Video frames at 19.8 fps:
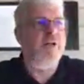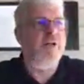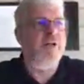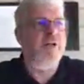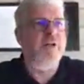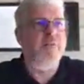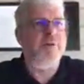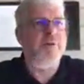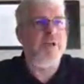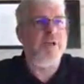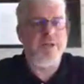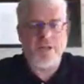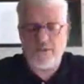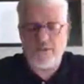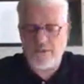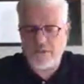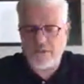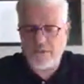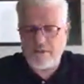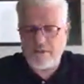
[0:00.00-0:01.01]
And the build-up
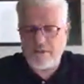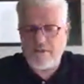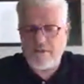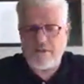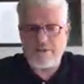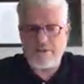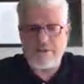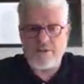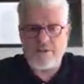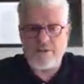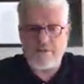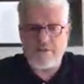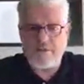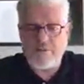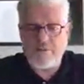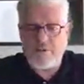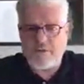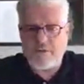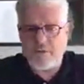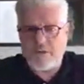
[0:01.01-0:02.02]
editor does a
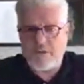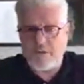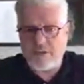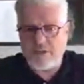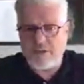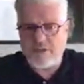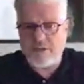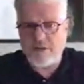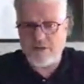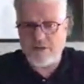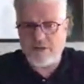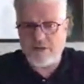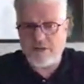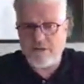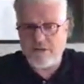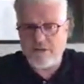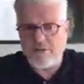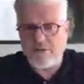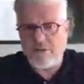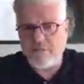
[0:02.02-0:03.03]
lot more. It does
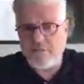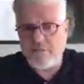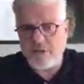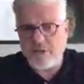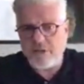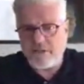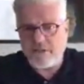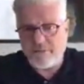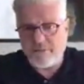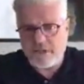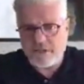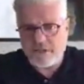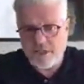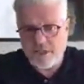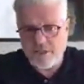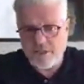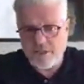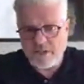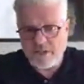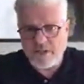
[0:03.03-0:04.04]
also build-up
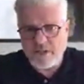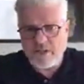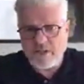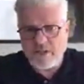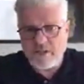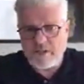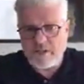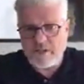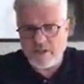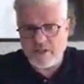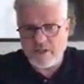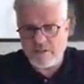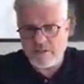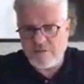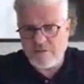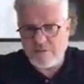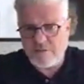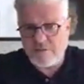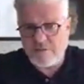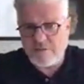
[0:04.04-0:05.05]
validation. It
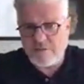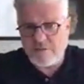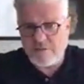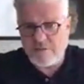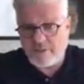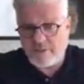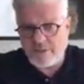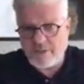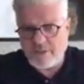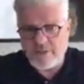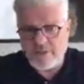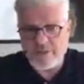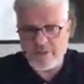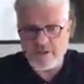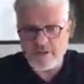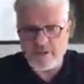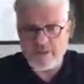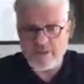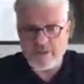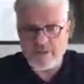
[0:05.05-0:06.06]
tells you, for
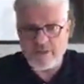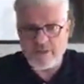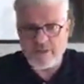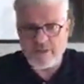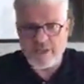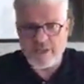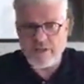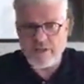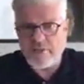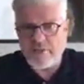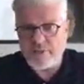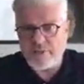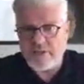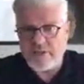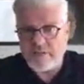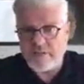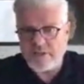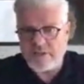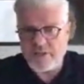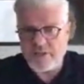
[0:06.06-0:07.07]
instance, this is an
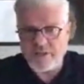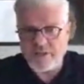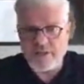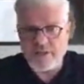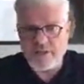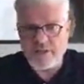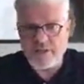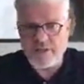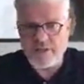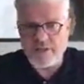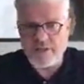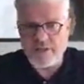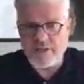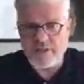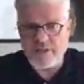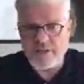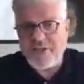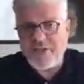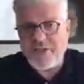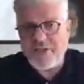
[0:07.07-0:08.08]
example of a 6-layer
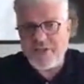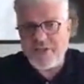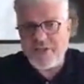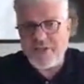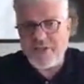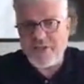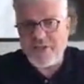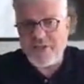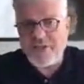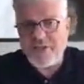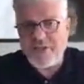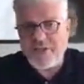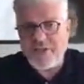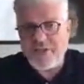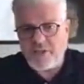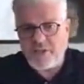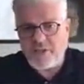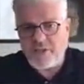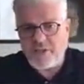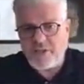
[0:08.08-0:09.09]
with
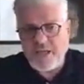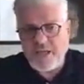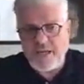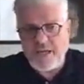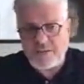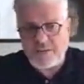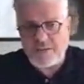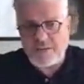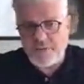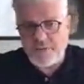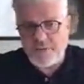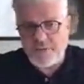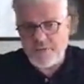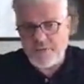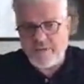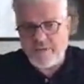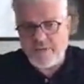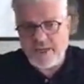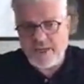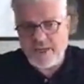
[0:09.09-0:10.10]
blind and
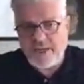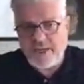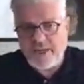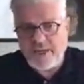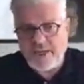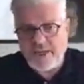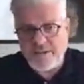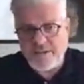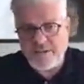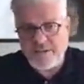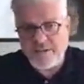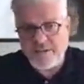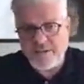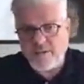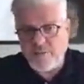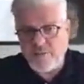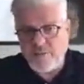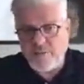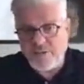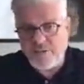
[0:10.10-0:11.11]
buried vias,
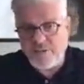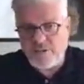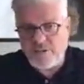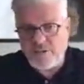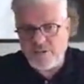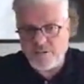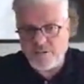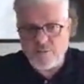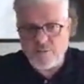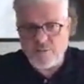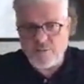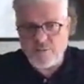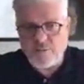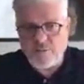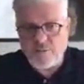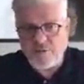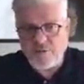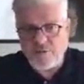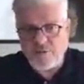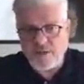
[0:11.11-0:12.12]
whether this will
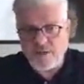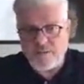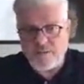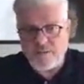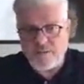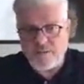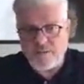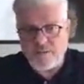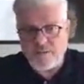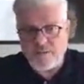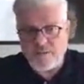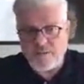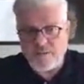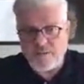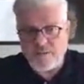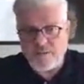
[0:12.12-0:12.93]
work or not.